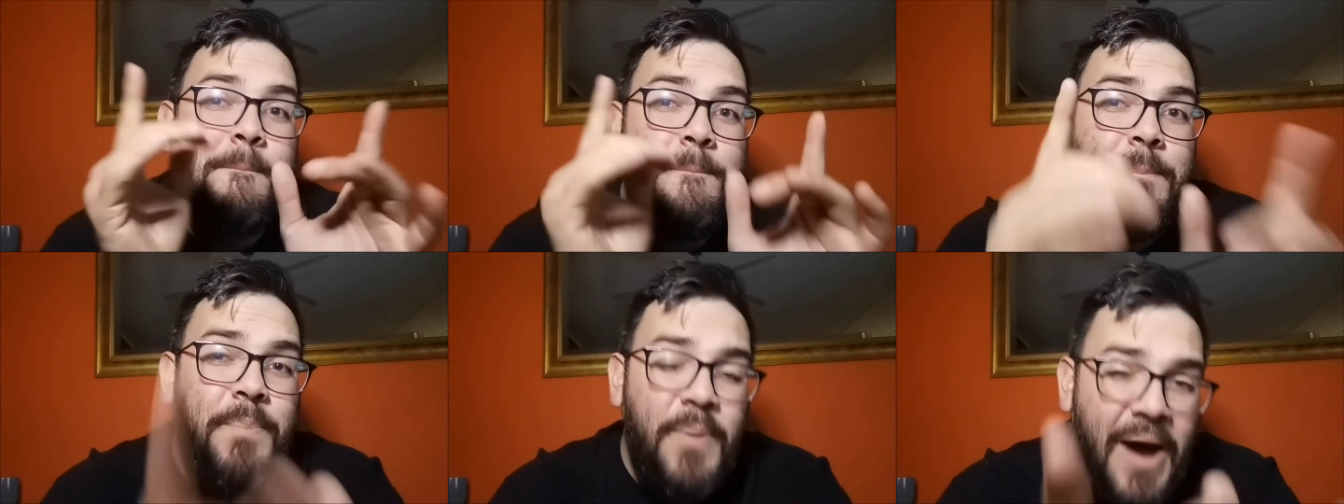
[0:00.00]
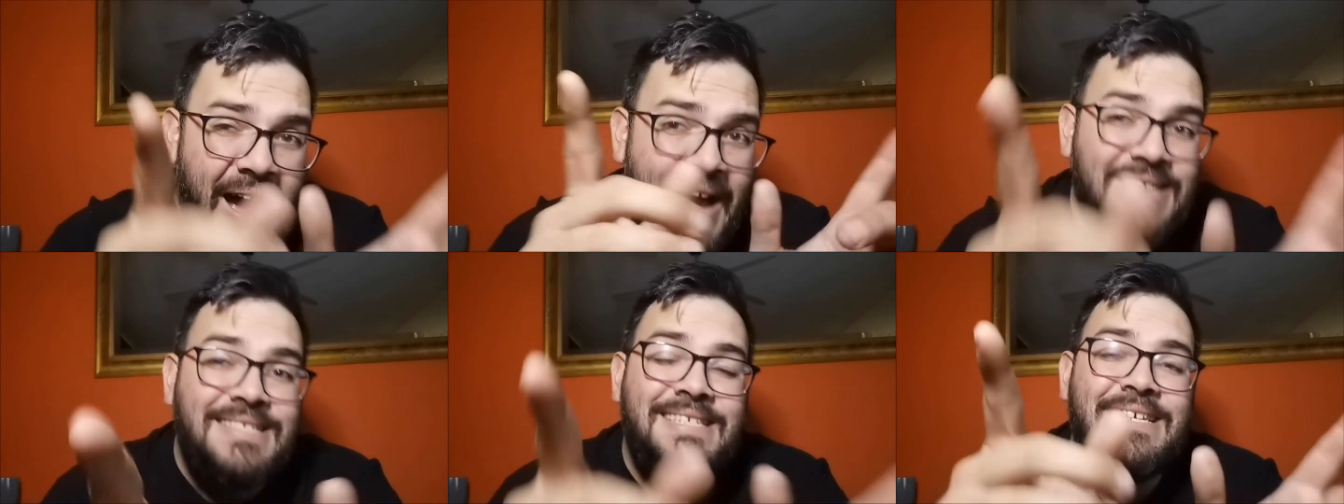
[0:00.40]

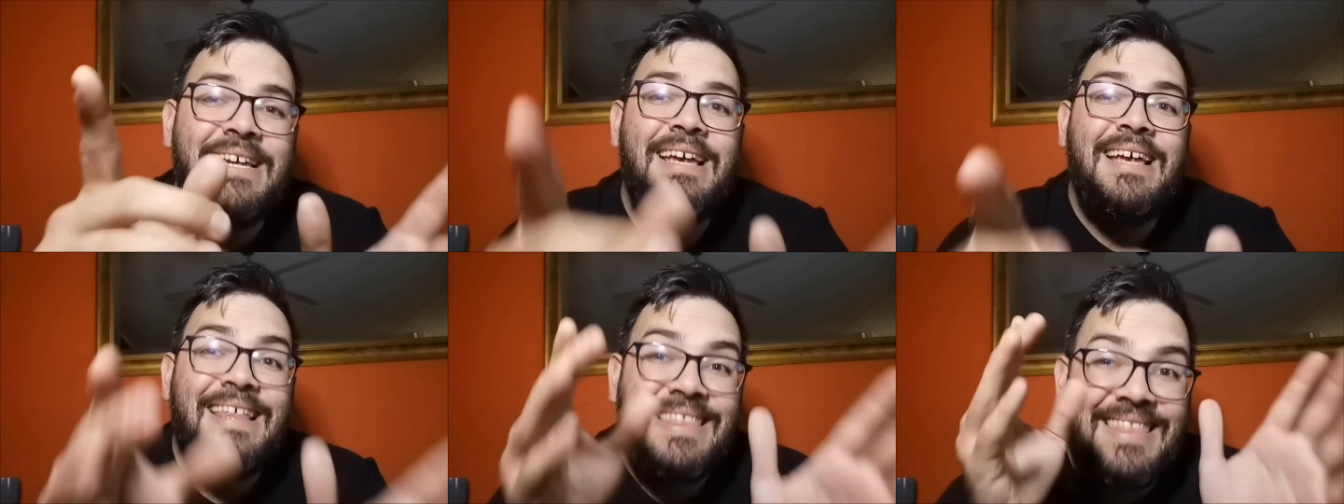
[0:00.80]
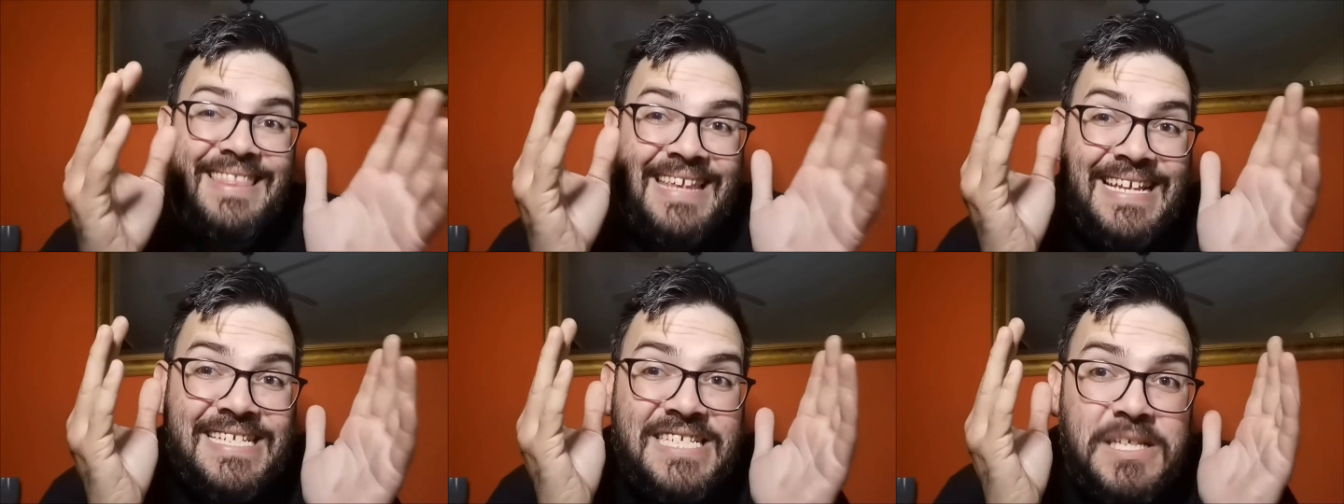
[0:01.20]
But
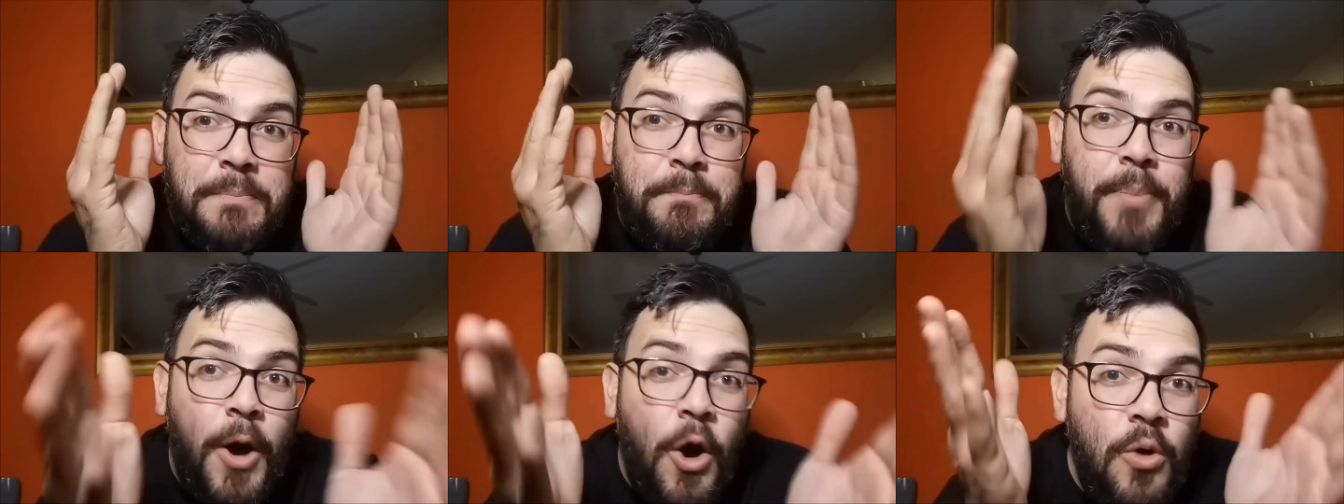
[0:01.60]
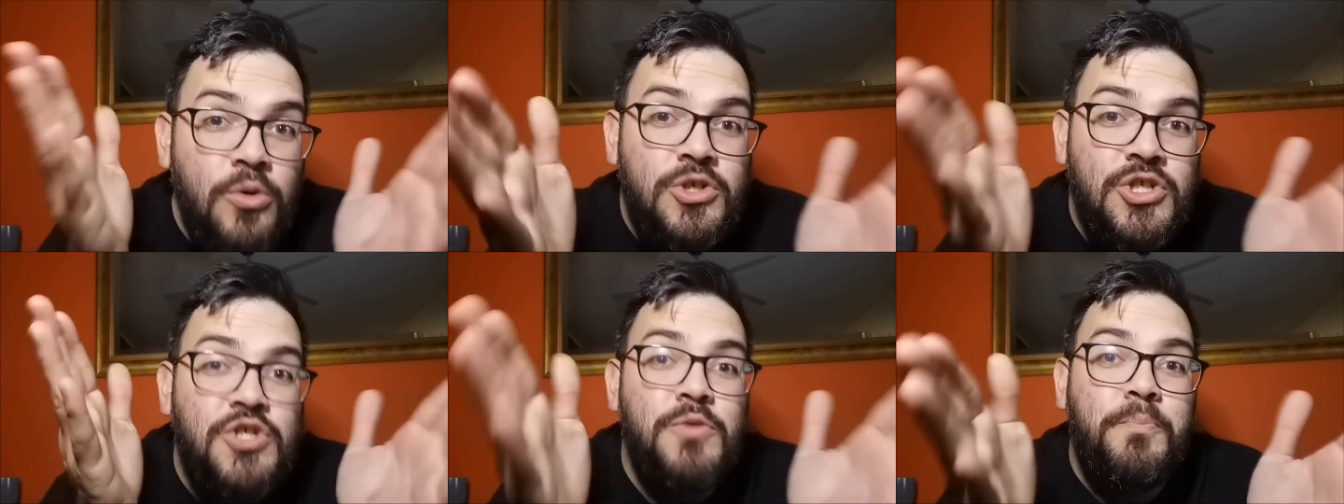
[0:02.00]
he's
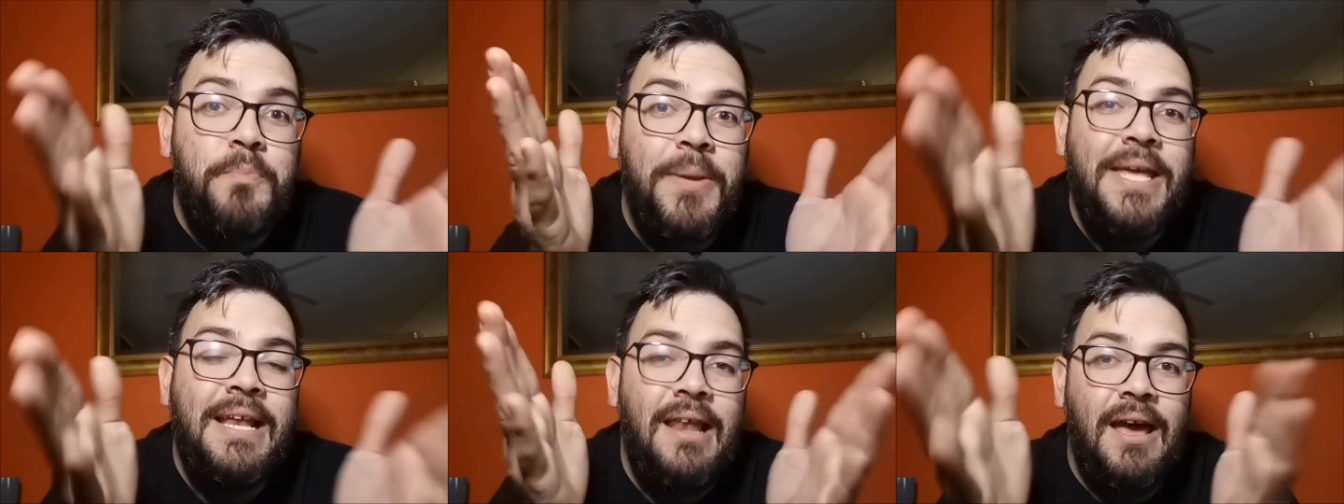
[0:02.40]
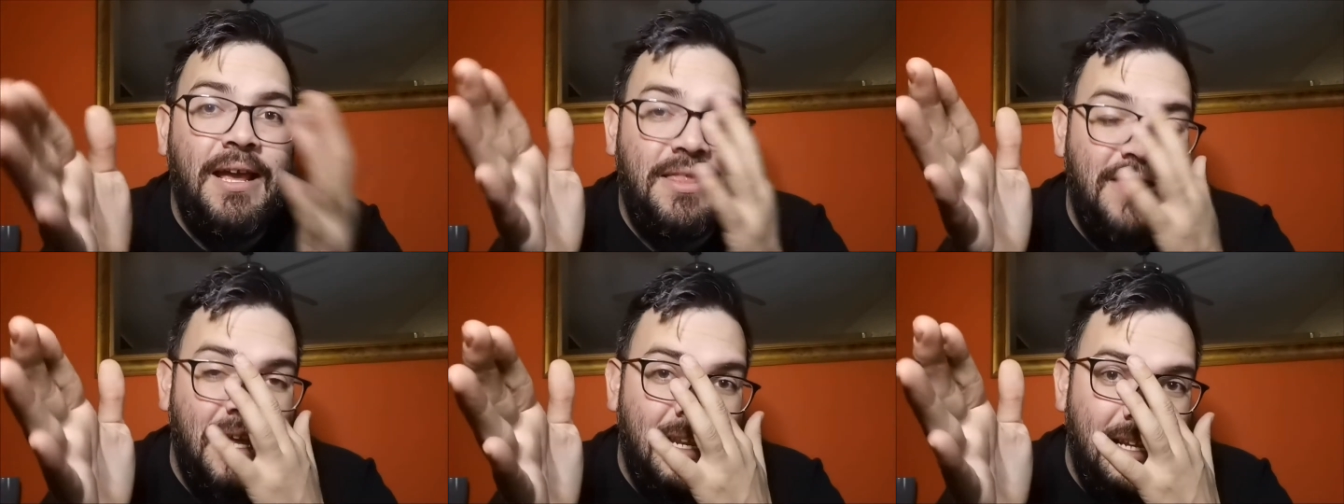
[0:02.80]
supposed to be
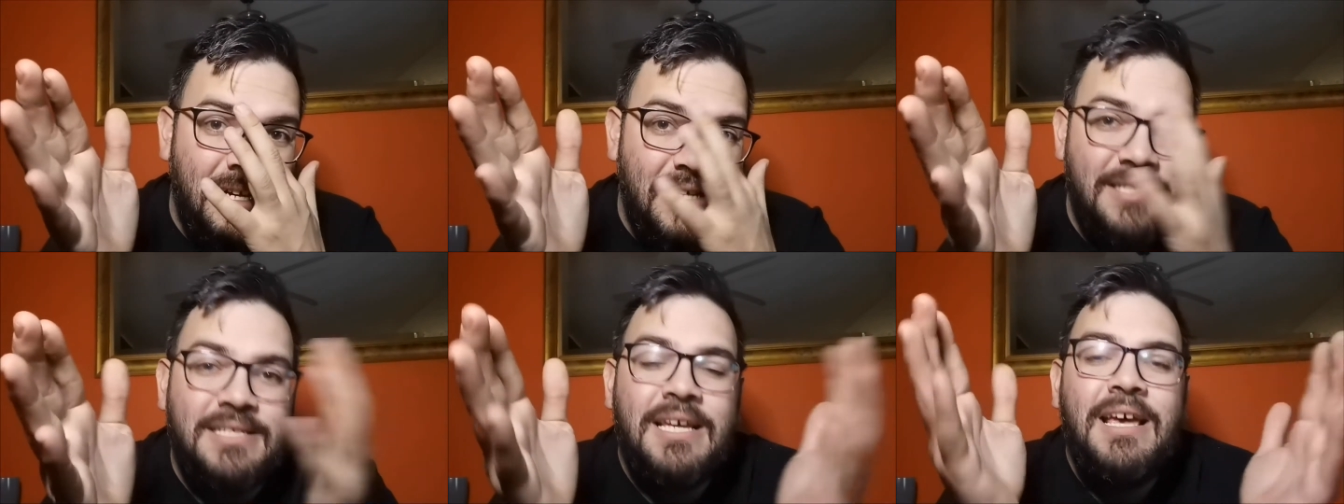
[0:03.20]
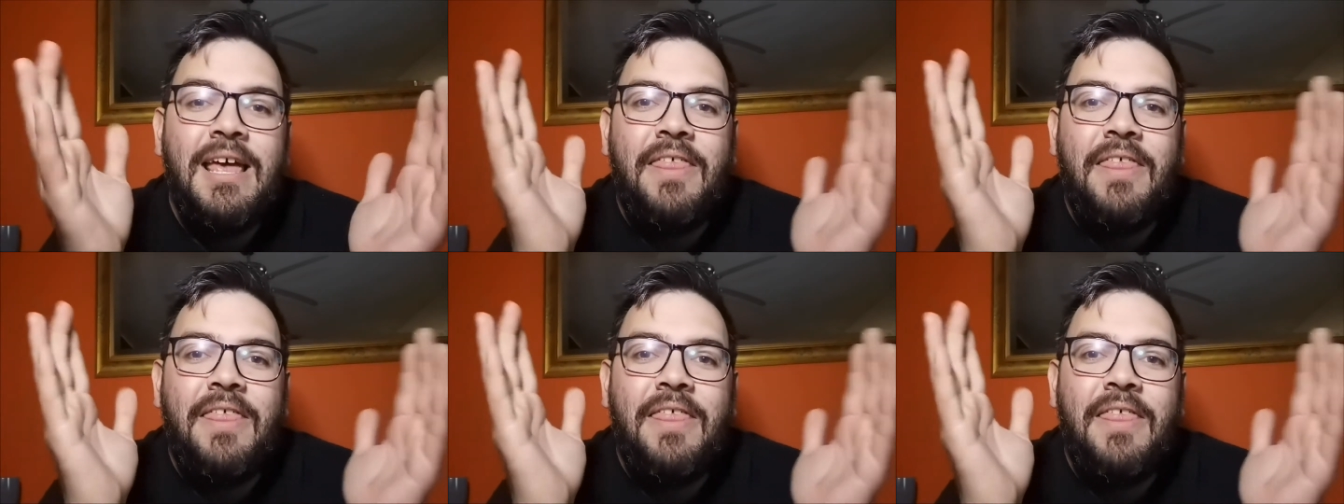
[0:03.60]
like that, guys.